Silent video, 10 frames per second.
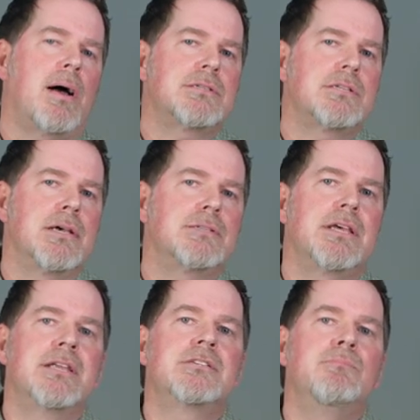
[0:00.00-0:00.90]
process,
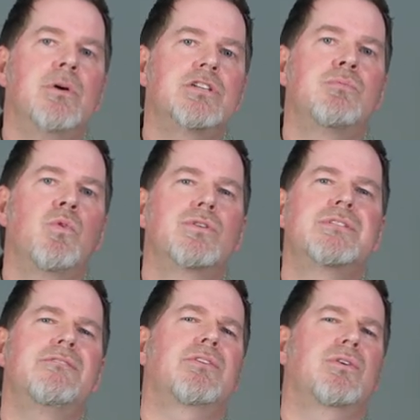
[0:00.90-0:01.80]
it is much more
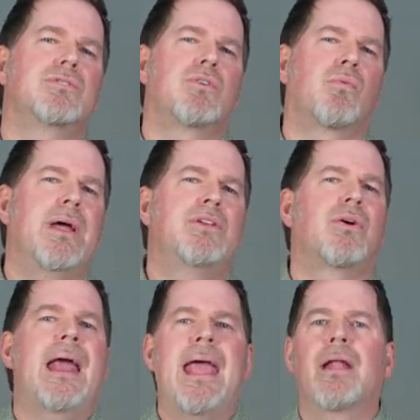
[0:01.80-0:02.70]
difficult to
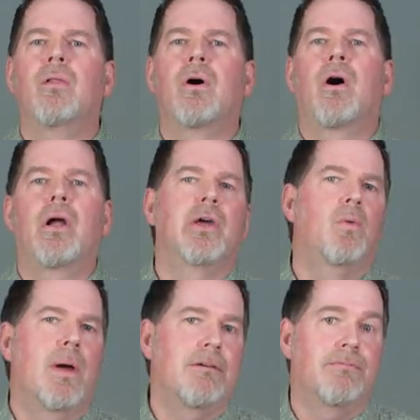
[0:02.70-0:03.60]
render an analog audio
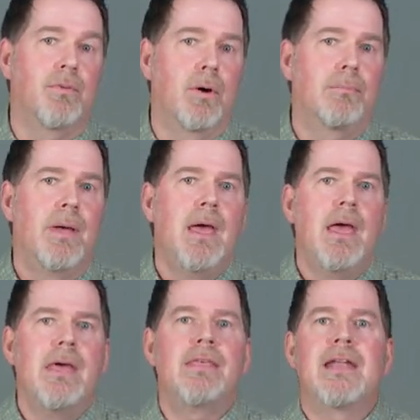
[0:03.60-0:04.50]
waveform
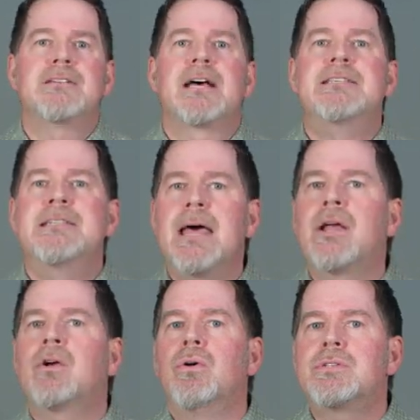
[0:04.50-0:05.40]
that is
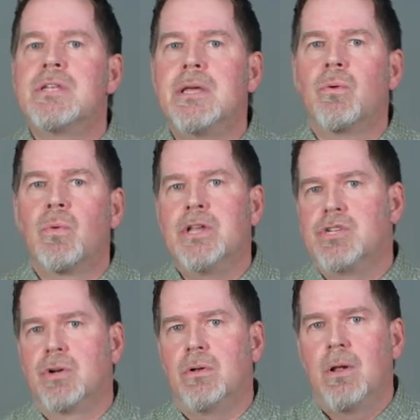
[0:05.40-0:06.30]
identical to the
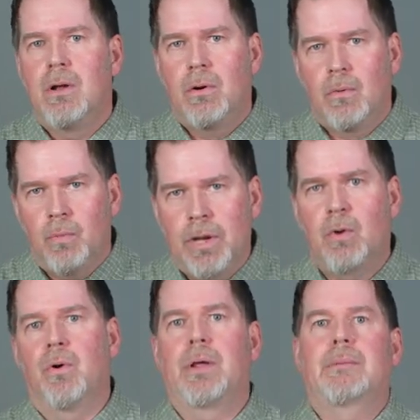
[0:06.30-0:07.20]
original
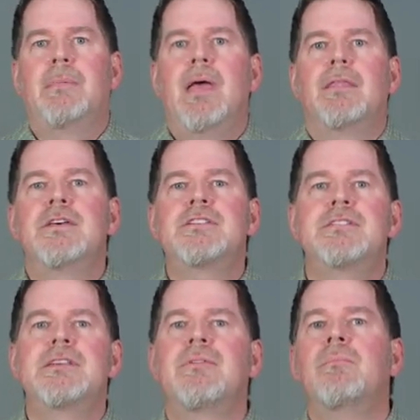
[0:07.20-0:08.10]
recording. This
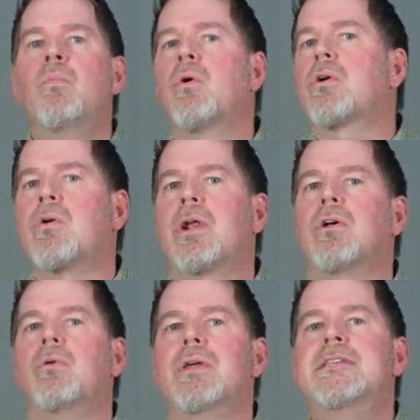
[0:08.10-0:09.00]
is even more
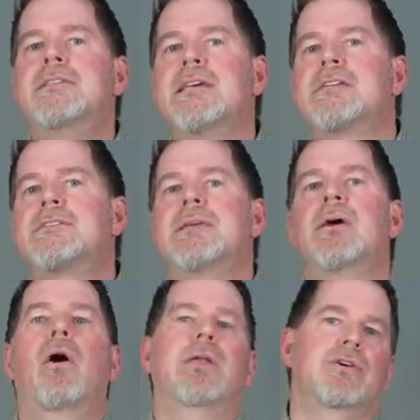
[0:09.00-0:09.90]
critical with D S
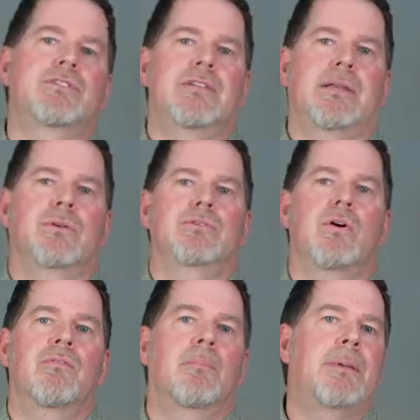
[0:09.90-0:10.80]
D audio signals
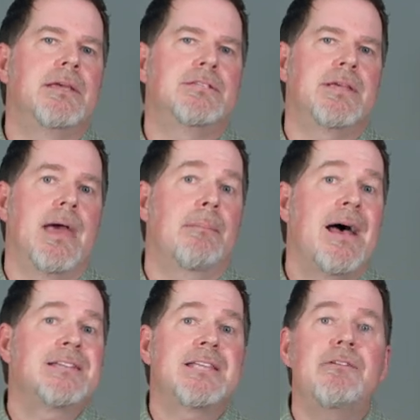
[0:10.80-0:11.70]
over P C M,
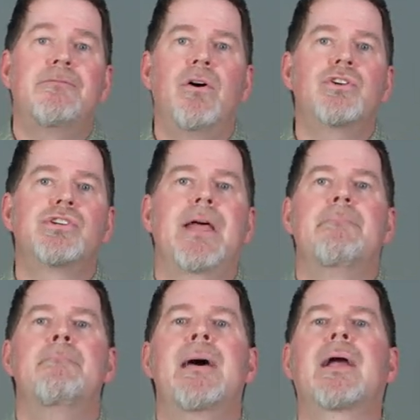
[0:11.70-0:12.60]
as they function
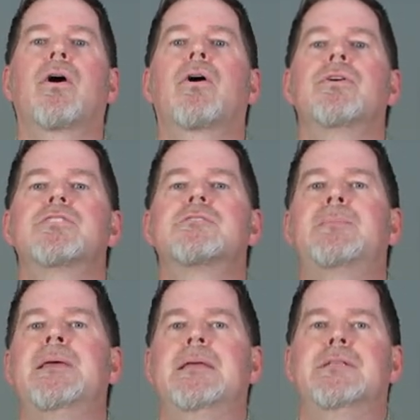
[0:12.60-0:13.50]
at megahertz
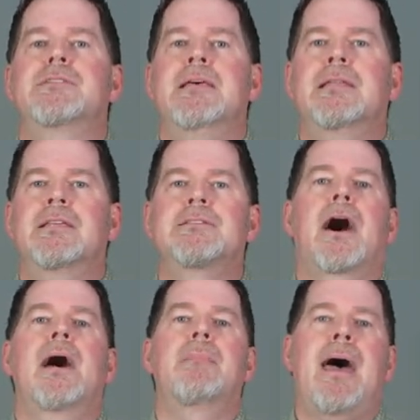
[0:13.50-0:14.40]
speeds in the
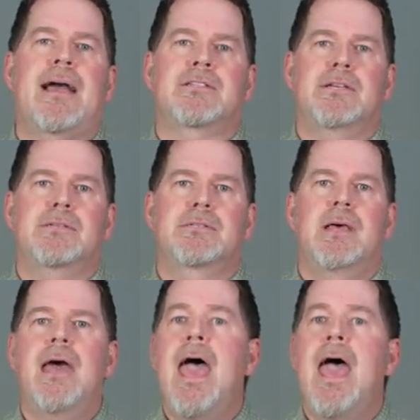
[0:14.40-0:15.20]
time axis.